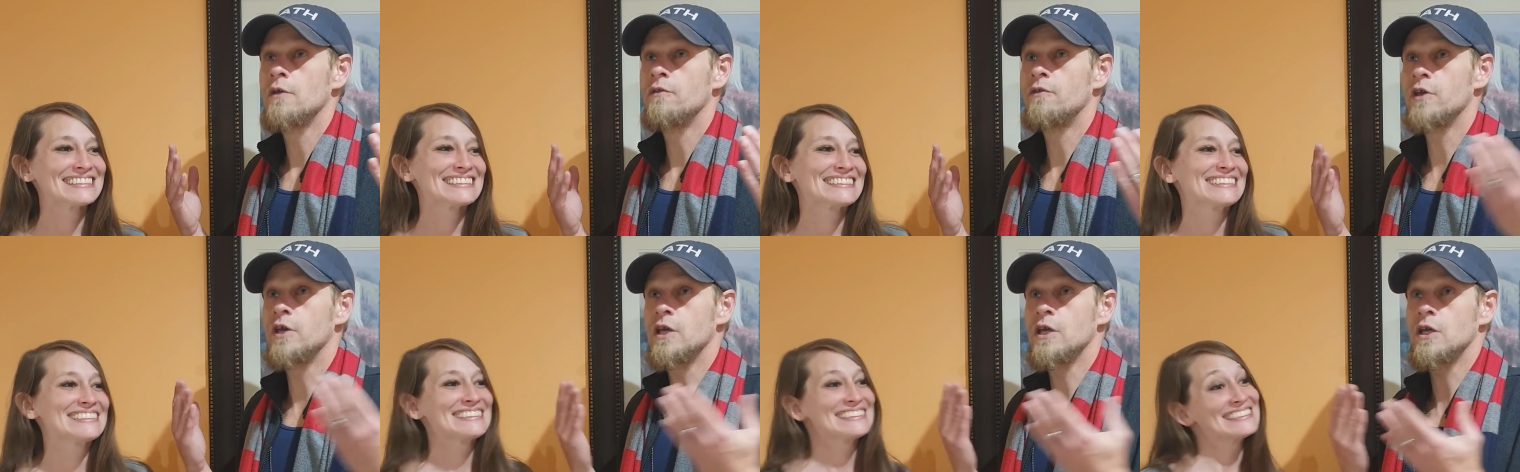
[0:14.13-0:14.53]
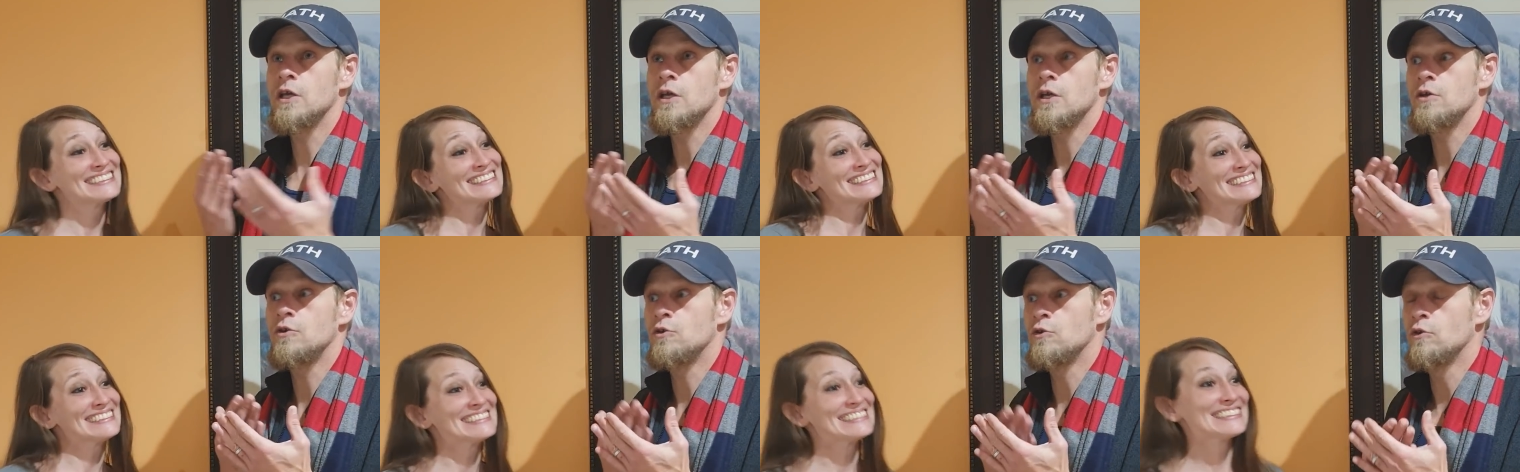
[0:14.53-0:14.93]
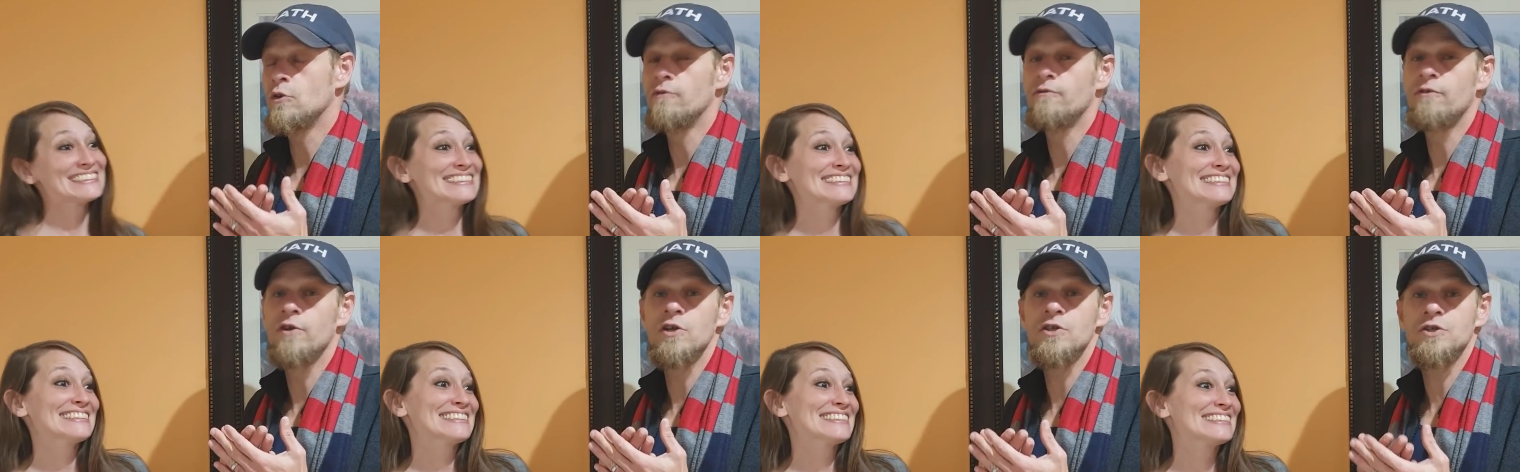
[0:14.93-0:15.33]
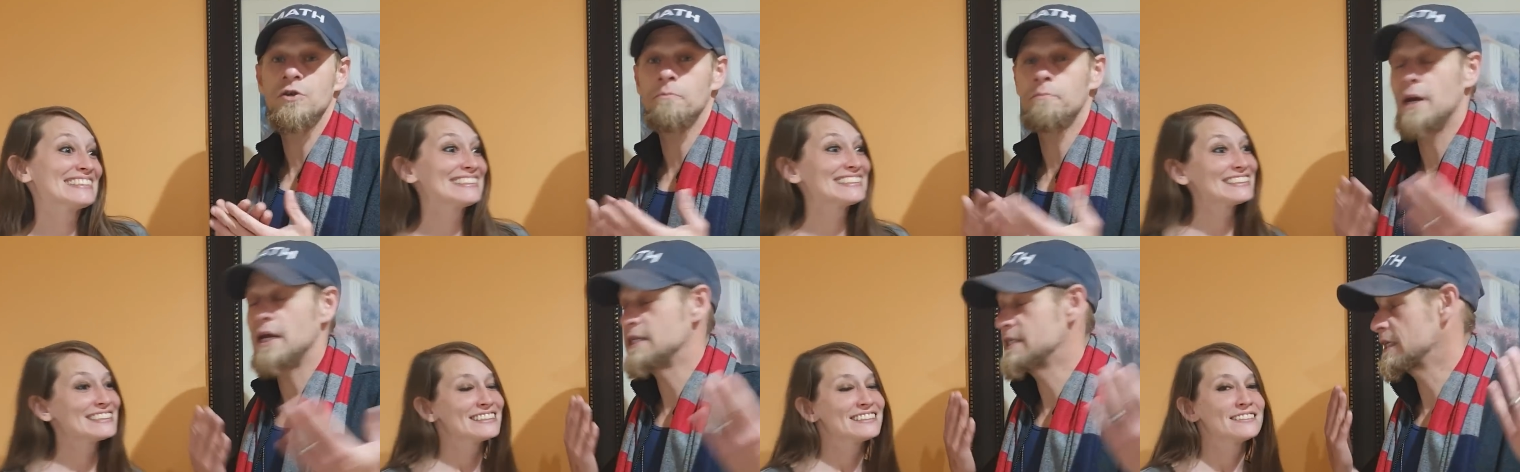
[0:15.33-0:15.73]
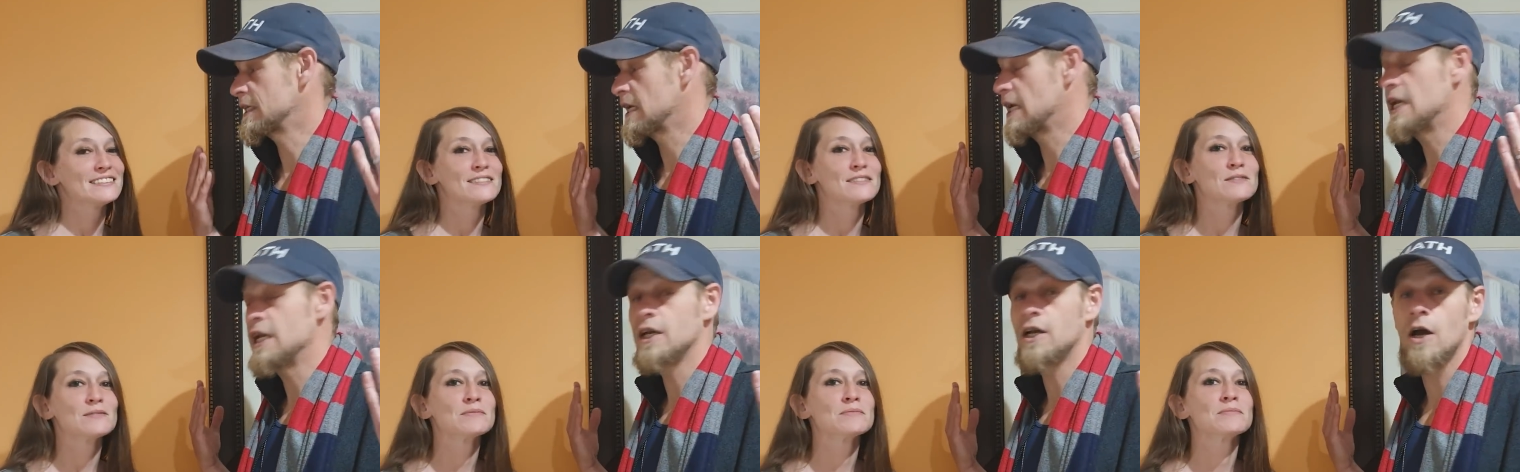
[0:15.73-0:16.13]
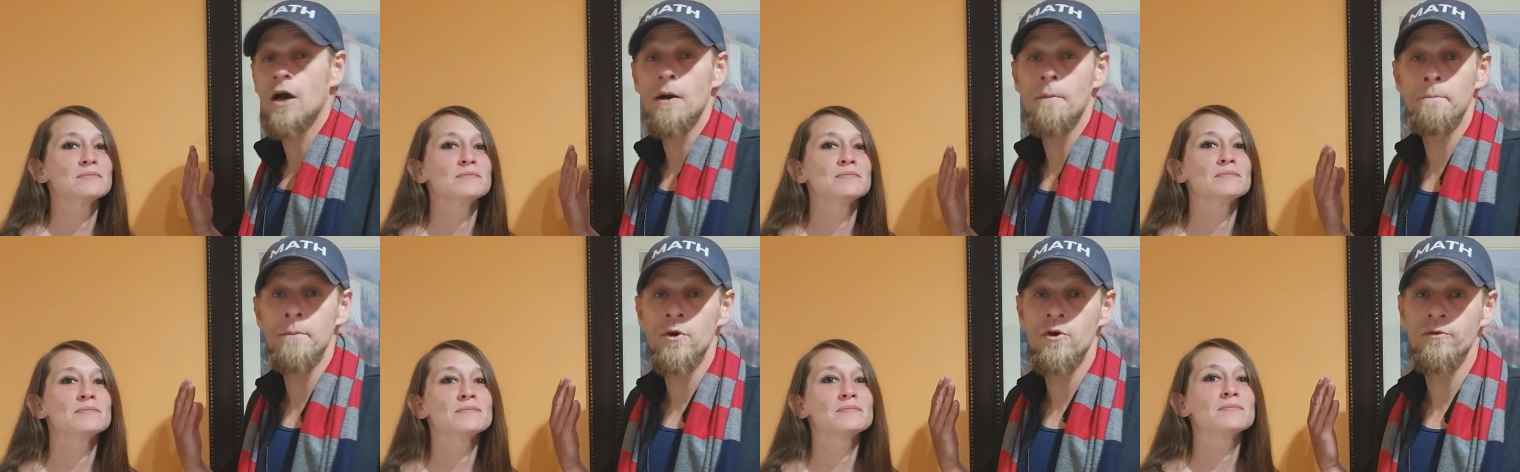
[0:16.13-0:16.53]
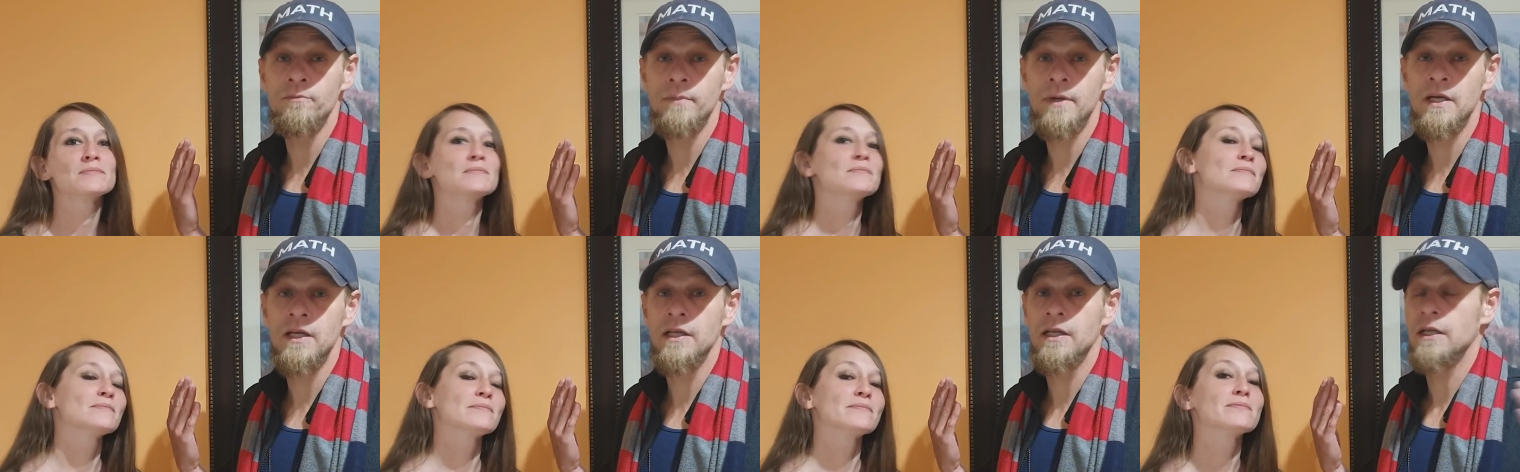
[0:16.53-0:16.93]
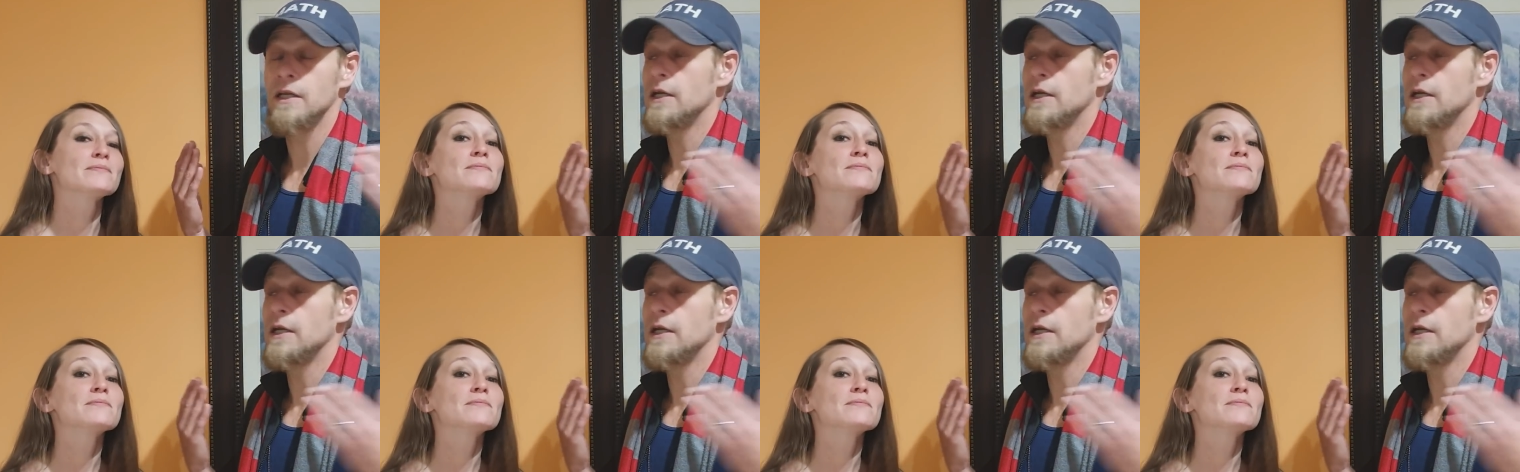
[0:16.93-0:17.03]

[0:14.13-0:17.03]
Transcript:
Speaker 1: the universal basic income movement